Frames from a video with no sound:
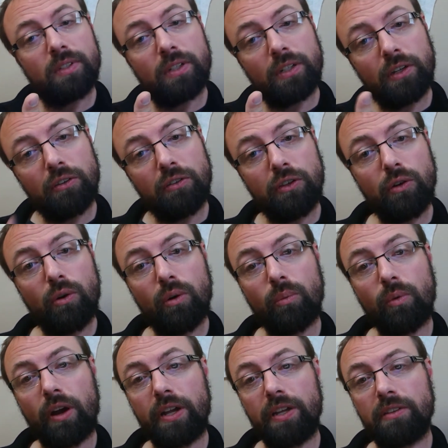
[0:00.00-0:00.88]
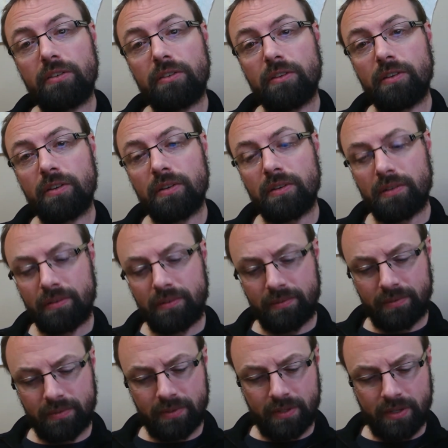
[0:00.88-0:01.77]
because you're right.
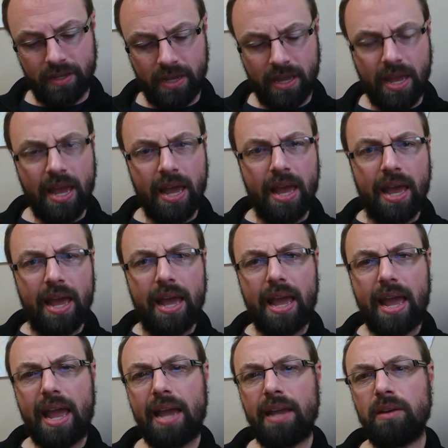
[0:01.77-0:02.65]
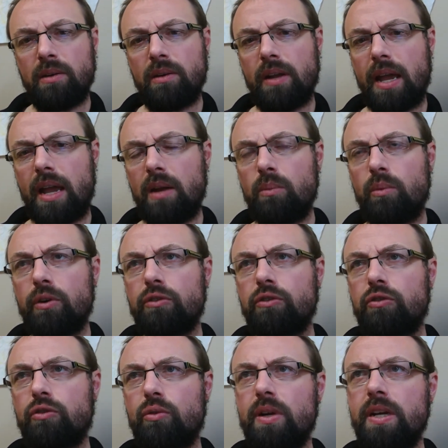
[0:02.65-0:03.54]
And
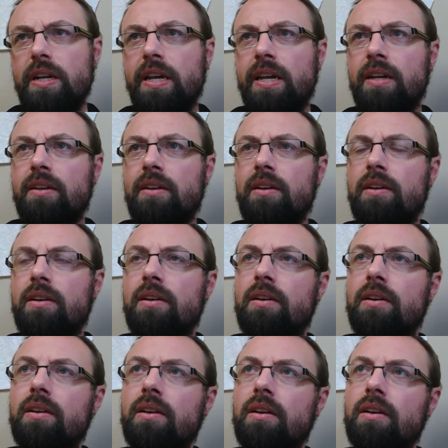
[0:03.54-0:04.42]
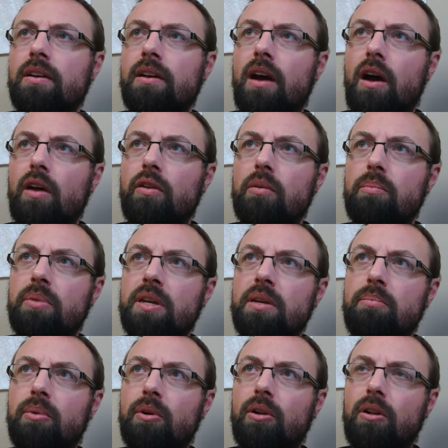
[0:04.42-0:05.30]
we're treating other
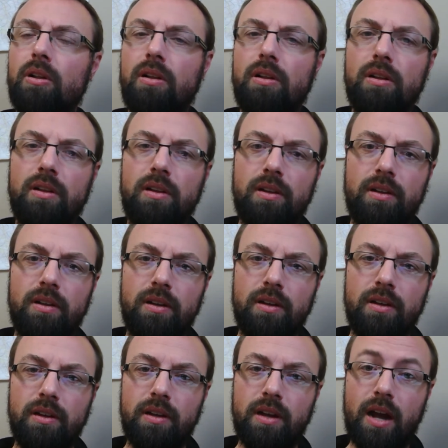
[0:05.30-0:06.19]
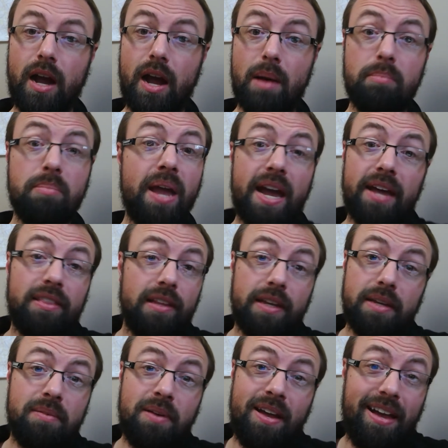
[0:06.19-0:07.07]
people
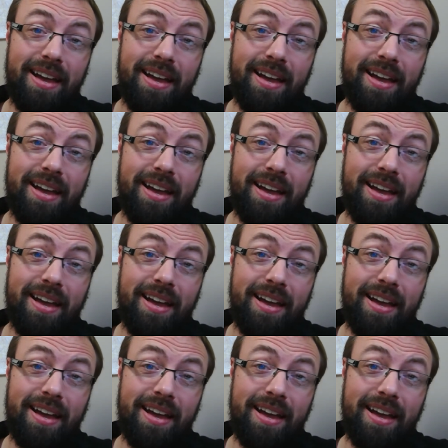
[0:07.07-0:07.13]
badly.